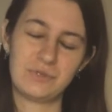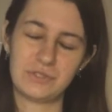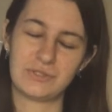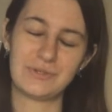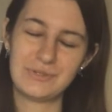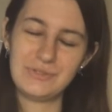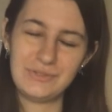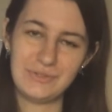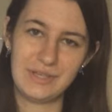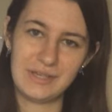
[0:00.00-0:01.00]
It was so
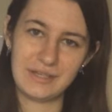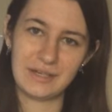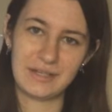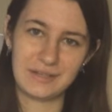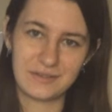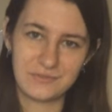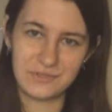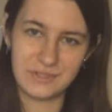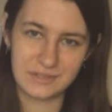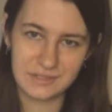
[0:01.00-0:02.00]
unique. I
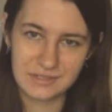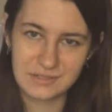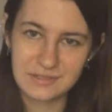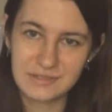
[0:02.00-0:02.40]
loved it.